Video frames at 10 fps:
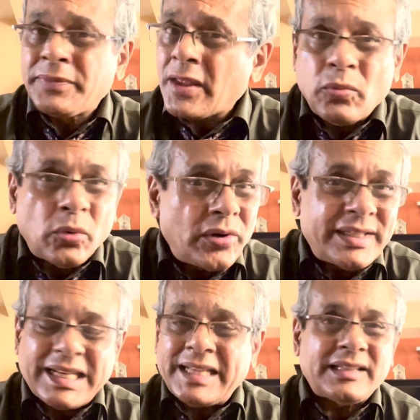world,
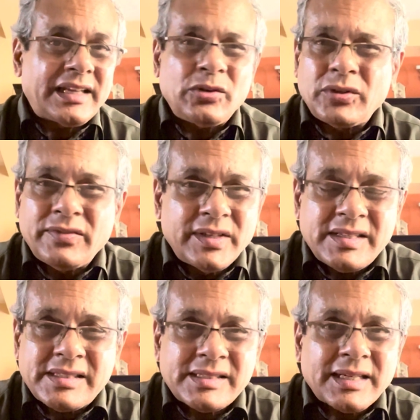in the
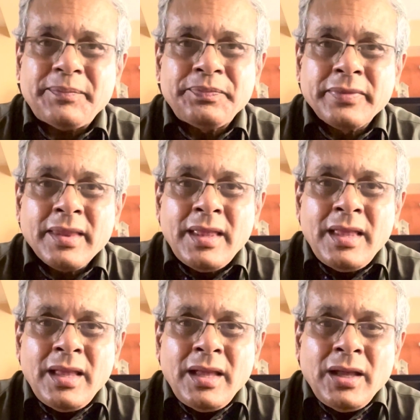universe,
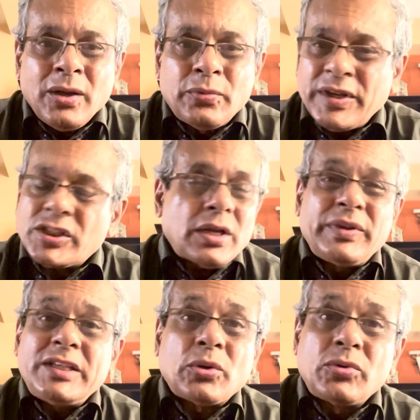which
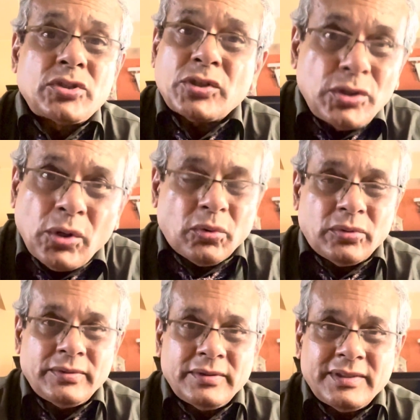we don't know.
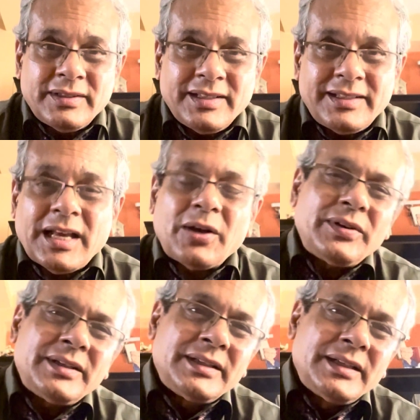
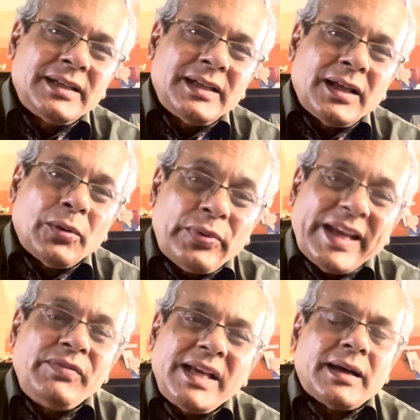Now,
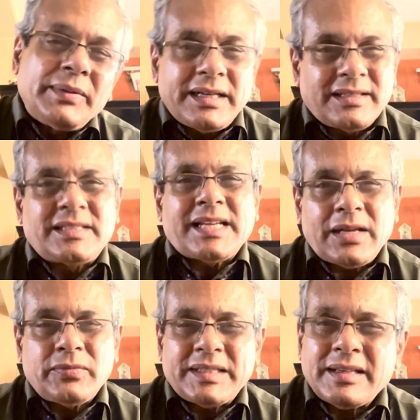when we come in
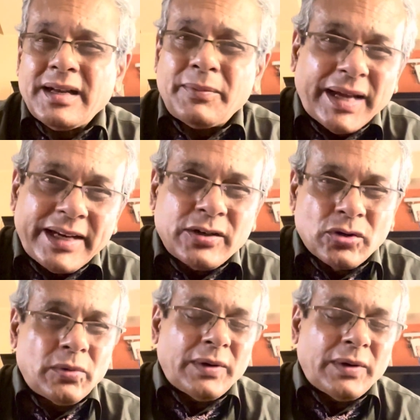contact with a microbe,